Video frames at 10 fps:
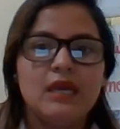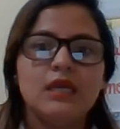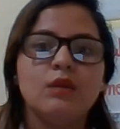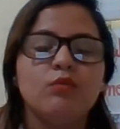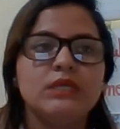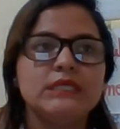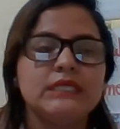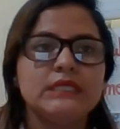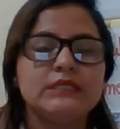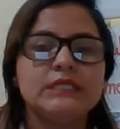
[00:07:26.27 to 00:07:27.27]
in which
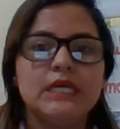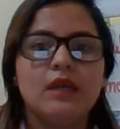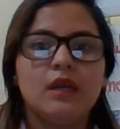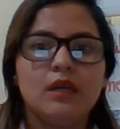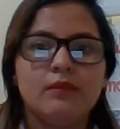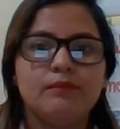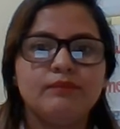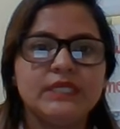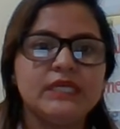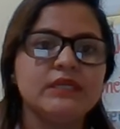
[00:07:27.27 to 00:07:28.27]
the
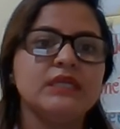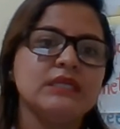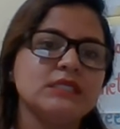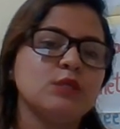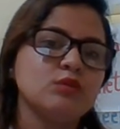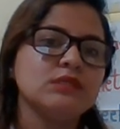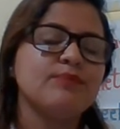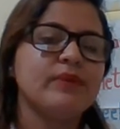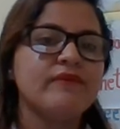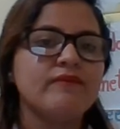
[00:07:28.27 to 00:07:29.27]
term is used to
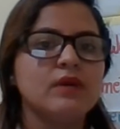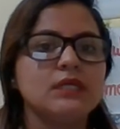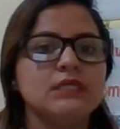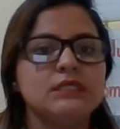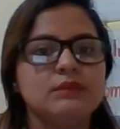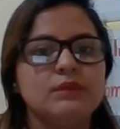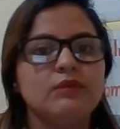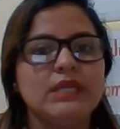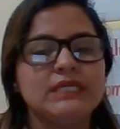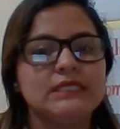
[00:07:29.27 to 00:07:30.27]
perform
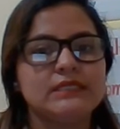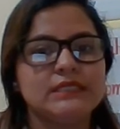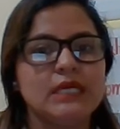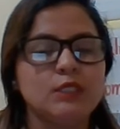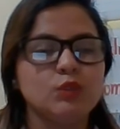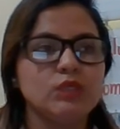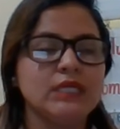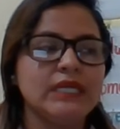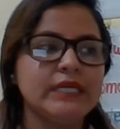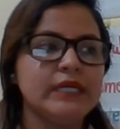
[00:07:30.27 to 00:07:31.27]
individual exercise to
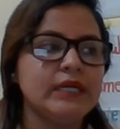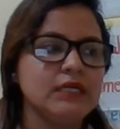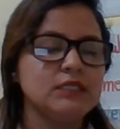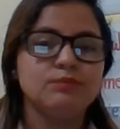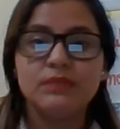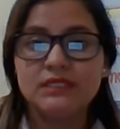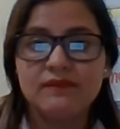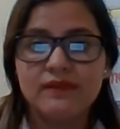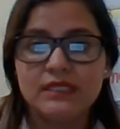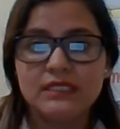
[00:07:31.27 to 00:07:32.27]
clear
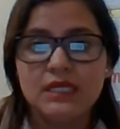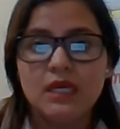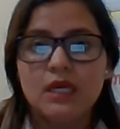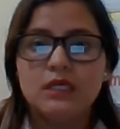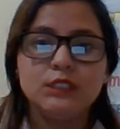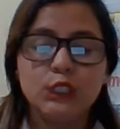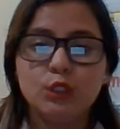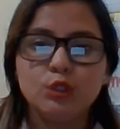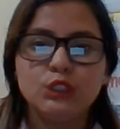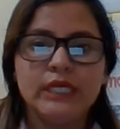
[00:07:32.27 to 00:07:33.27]
specific
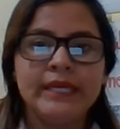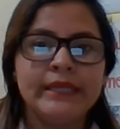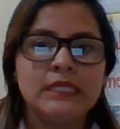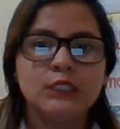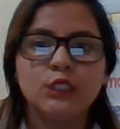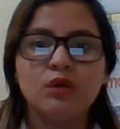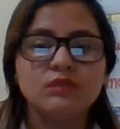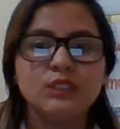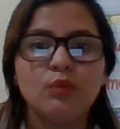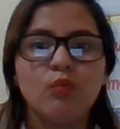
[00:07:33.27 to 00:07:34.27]
doubt and
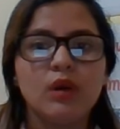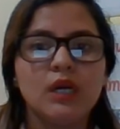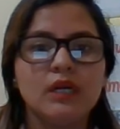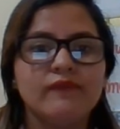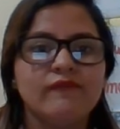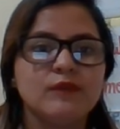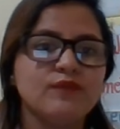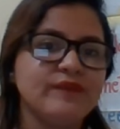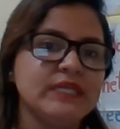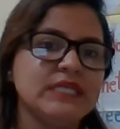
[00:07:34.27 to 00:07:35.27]
growth work
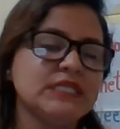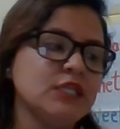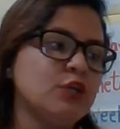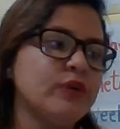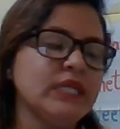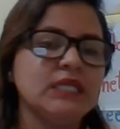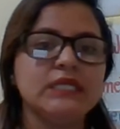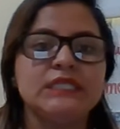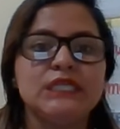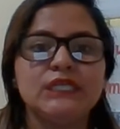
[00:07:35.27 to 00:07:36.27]
to finish clearing
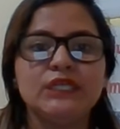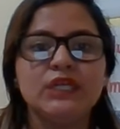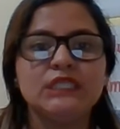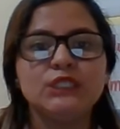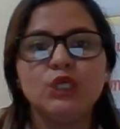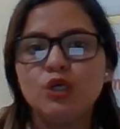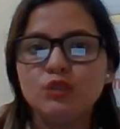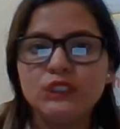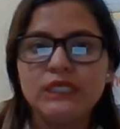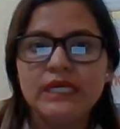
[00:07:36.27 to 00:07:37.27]
general
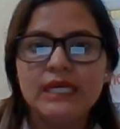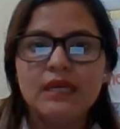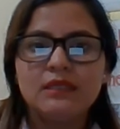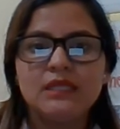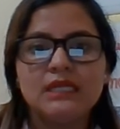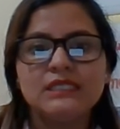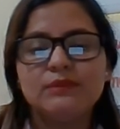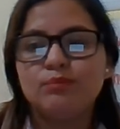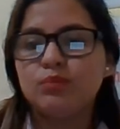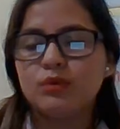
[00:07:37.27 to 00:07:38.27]
doubt that
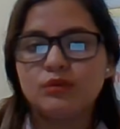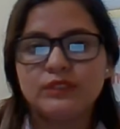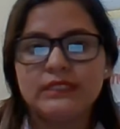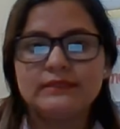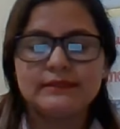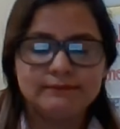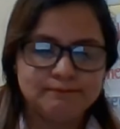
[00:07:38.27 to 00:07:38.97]
they poses.